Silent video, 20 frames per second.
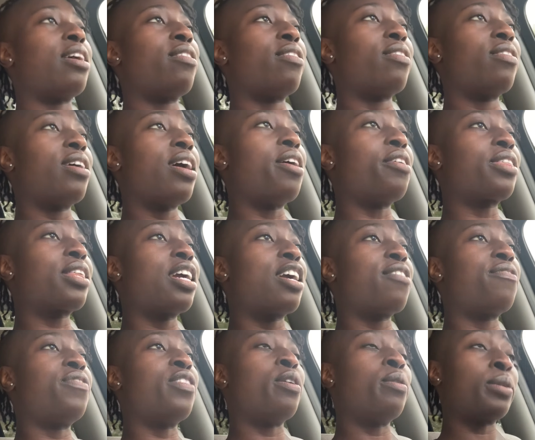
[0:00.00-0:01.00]

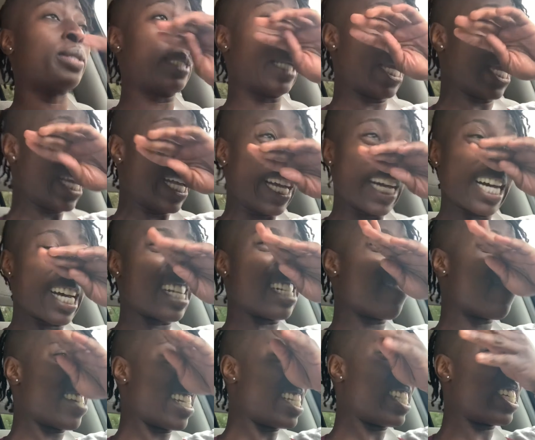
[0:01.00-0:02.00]
healthcare folks,
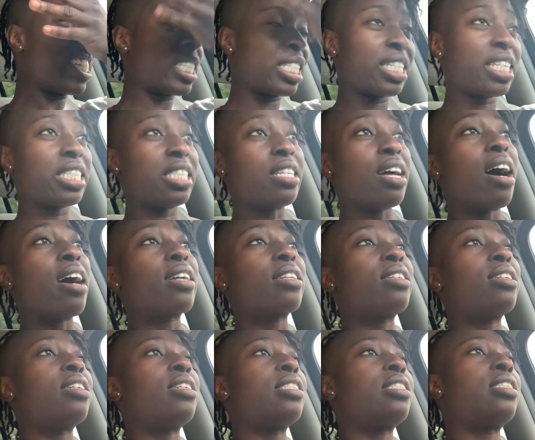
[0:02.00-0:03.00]
my nurses,
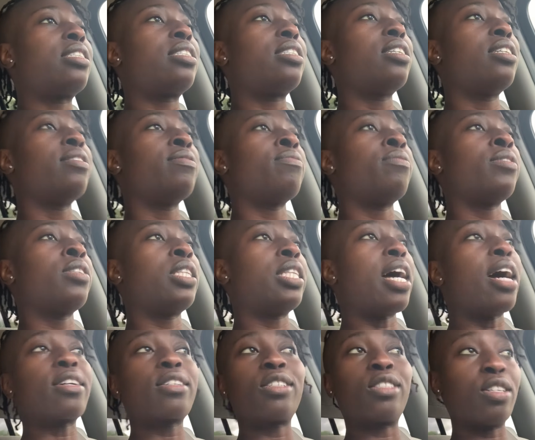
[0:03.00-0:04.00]

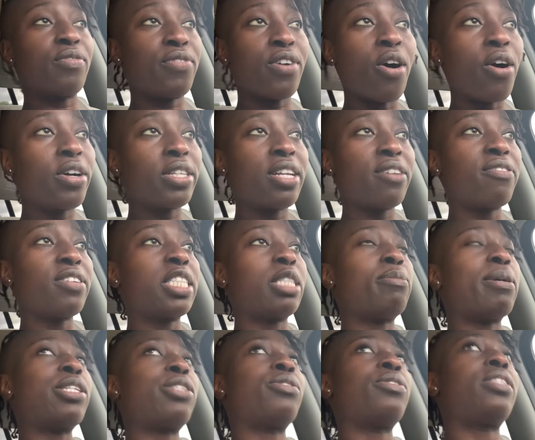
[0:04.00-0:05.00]
doctors of all different
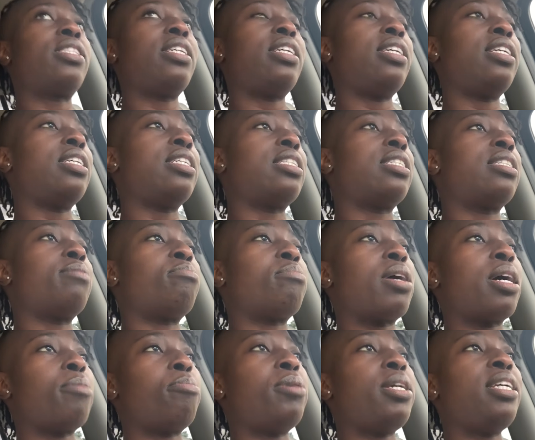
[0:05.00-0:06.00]
specialties,
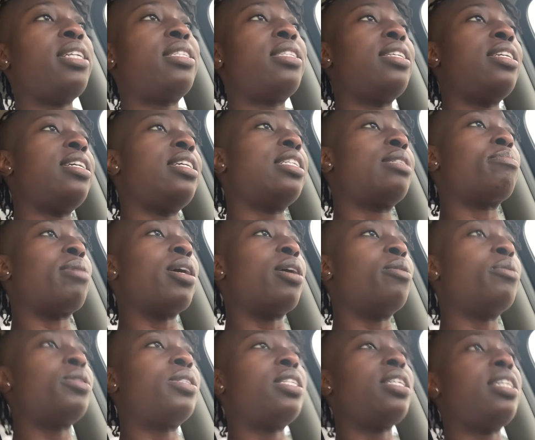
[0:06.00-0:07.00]
my PTs, my
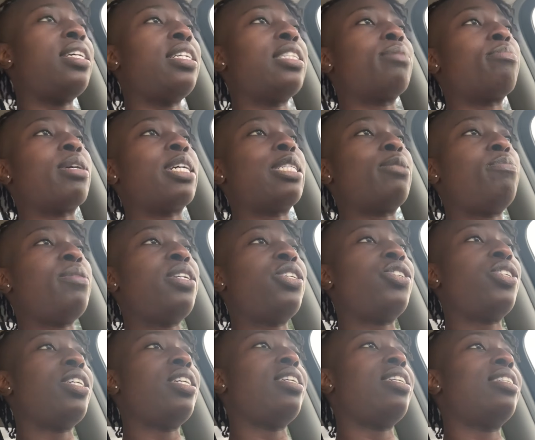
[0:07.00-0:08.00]
OTs, my
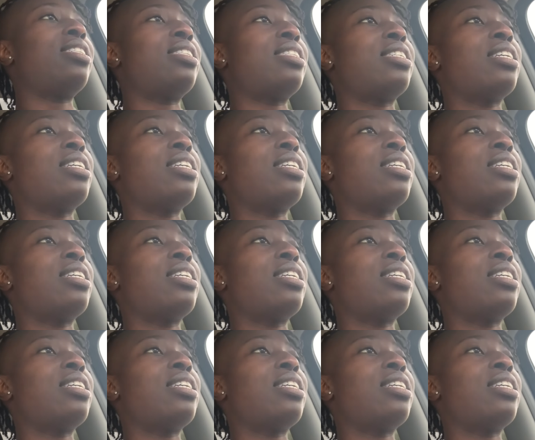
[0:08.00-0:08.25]
speechies,